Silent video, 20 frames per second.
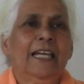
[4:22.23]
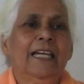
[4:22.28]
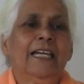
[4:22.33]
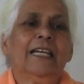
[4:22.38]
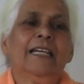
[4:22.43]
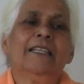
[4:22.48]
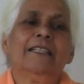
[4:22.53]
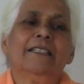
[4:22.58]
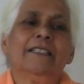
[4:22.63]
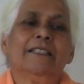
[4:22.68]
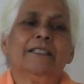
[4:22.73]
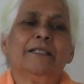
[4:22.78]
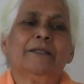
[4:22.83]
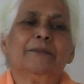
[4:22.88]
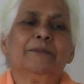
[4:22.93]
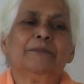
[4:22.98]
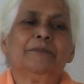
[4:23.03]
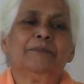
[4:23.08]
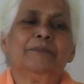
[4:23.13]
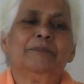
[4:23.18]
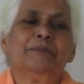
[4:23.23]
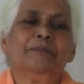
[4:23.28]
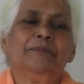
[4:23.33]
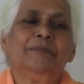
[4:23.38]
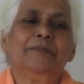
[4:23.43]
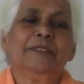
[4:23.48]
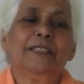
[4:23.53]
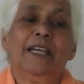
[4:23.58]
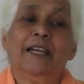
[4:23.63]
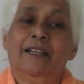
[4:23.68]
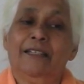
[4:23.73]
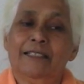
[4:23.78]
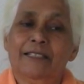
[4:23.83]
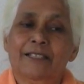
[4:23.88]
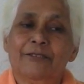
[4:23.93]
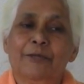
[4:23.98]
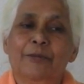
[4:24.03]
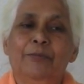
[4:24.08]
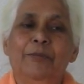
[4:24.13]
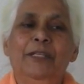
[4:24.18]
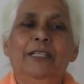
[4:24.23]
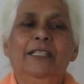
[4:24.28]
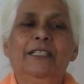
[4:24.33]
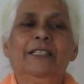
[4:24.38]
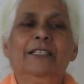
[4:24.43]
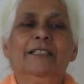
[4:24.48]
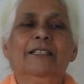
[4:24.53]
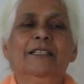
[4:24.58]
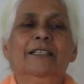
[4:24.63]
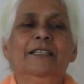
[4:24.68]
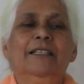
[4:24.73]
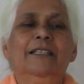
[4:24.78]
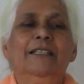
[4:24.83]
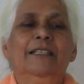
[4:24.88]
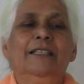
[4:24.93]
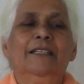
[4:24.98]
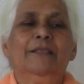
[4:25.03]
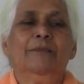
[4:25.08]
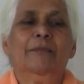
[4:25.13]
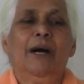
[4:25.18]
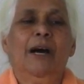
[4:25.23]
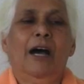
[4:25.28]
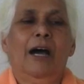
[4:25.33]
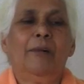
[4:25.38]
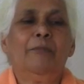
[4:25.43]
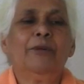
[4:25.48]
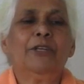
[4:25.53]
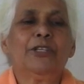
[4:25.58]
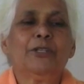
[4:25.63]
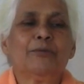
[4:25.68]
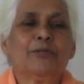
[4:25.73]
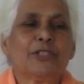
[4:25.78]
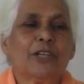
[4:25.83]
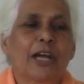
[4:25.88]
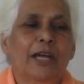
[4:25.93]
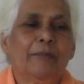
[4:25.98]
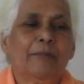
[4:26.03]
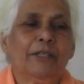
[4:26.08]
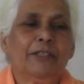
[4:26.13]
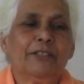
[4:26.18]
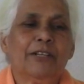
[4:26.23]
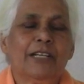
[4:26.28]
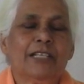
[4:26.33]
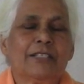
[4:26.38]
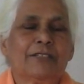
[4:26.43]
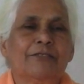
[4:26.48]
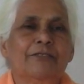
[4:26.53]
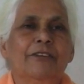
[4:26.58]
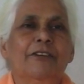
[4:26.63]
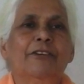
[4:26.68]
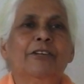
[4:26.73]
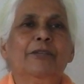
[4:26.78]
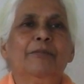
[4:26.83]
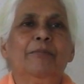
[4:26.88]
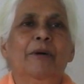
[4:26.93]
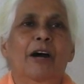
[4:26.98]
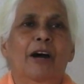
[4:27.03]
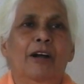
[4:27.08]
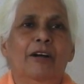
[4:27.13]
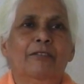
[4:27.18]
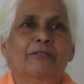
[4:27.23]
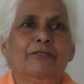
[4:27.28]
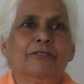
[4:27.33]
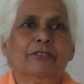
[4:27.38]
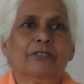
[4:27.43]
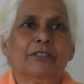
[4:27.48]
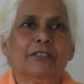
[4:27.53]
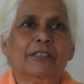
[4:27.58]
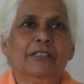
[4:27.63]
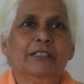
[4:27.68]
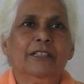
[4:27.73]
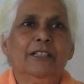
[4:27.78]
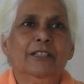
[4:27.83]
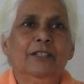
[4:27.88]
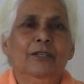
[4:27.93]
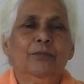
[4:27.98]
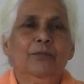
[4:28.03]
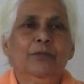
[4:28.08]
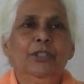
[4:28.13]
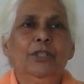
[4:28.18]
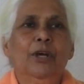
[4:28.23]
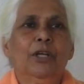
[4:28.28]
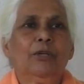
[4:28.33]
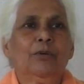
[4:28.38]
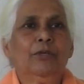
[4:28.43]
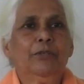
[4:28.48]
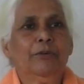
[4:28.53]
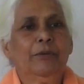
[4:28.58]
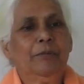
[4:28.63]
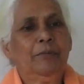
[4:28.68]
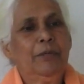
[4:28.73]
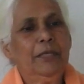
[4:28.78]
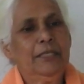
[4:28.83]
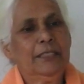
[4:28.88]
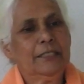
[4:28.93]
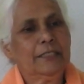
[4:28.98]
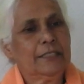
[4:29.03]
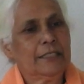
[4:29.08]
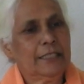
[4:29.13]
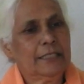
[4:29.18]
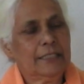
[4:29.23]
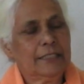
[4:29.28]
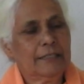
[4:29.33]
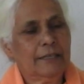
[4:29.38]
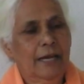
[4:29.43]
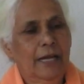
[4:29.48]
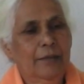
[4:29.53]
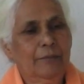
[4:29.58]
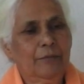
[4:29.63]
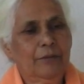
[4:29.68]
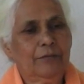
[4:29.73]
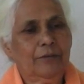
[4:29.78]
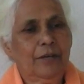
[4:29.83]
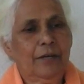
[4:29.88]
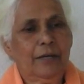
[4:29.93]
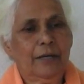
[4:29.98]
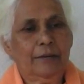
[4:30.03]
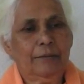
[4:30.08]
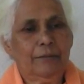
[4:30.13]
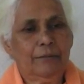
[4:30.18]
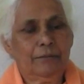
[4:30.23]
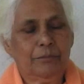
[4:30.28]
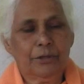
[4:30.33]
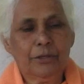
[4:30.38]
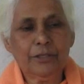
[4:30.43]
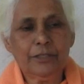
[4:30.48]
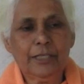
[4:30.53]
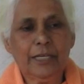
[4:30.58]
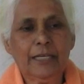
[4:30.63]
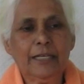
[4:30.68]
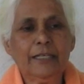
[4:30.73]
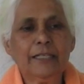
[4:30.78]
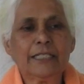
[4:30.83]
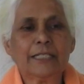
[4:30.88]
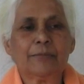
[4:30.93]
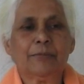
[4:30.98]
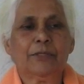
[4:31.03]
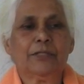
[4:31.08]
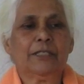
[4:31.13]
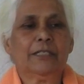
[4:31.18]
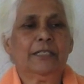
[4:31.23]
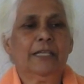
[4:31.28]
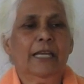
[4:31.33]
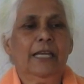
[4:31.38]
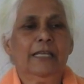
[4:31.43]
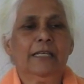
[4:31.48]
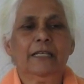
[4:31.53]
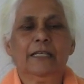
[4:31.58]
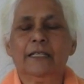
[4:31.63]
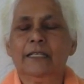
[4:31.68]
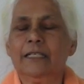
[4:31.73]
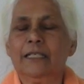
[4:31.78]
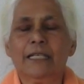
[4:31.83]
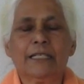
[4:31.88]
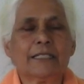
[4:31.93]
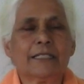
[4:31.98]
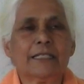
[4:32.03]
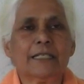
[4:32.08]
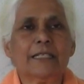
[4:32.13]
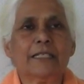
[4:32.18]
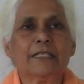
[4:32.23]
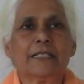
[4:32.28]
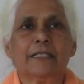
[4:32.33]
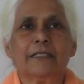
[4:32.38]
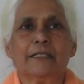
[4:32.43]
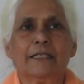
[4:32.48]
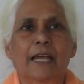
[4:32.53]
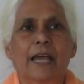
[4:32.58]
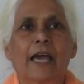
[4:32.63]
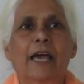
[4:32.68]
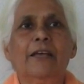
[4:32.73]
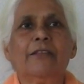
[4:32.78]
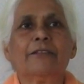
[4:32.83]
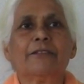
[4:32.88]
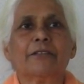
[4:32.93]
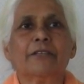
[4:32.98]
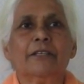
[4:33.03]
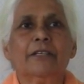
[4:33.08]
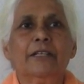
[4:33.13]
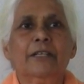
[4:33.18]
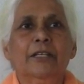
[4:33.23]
And repeating Maha Mrityunjaya Mantra is very powerful. We not only repeat it at the time of birthdays, but the illnesses and death,